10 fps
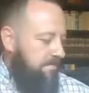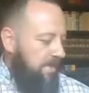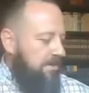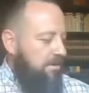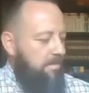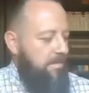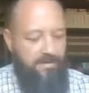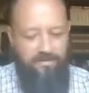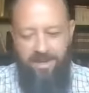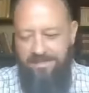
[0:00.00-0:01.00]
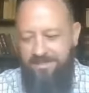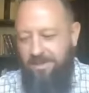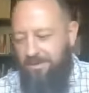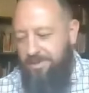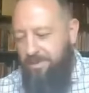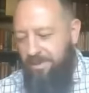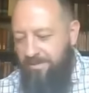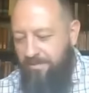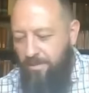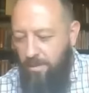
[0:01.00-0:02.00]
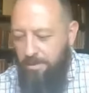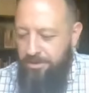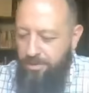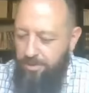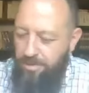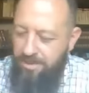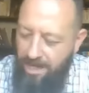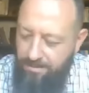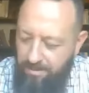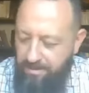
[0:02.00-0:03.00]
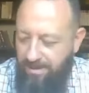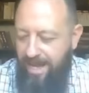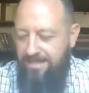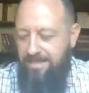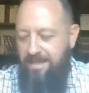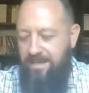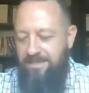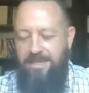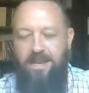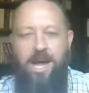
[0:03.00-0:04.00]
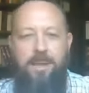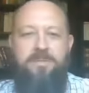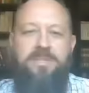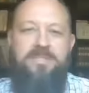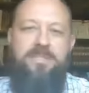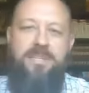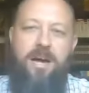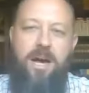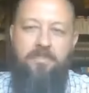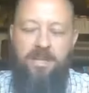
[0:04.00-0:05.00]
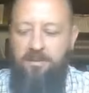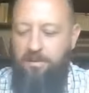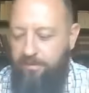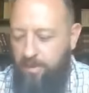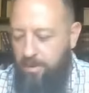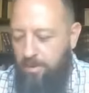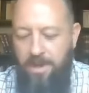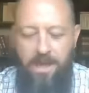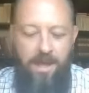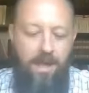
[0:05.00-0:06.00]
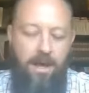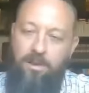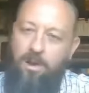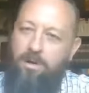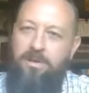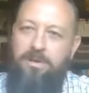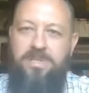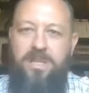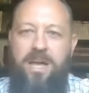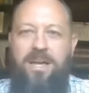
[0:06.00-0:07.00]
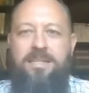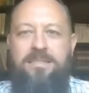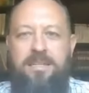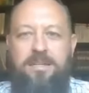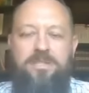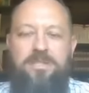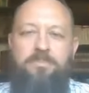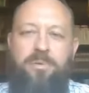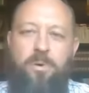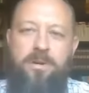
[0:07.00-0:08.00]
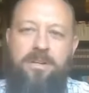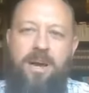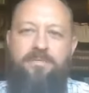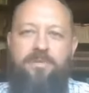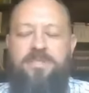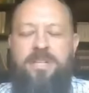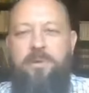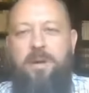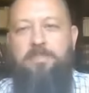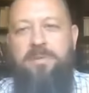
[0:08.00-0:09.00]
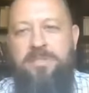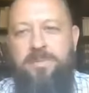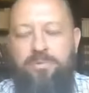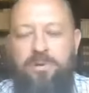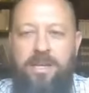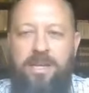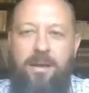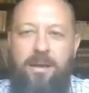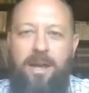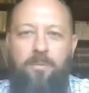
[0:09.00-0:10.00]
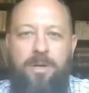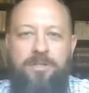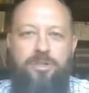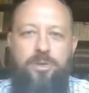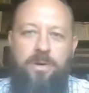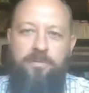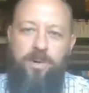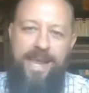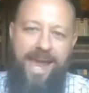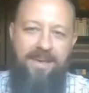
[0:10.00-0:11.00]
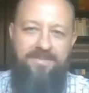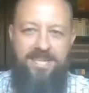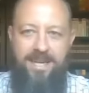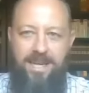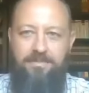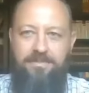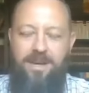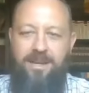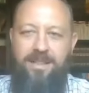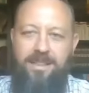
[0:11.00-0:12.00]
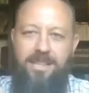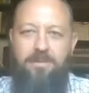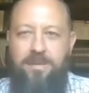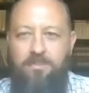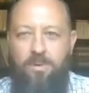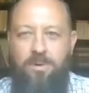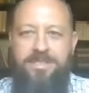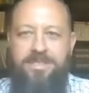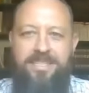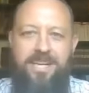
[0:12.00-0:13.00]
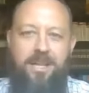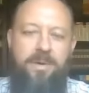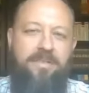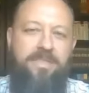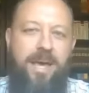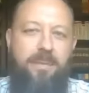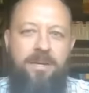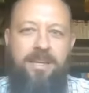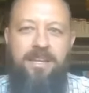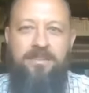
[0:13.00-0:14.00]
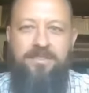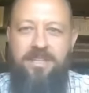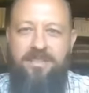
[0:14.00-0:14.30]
Millennial Manifesto. So we look forward to The Doctrine of the Last Things, An Optimistic Amillennial View. Along those lines, there's an important conference coming up in the spring. I want to, if we have time, talk a little bit more in detail about that. But can you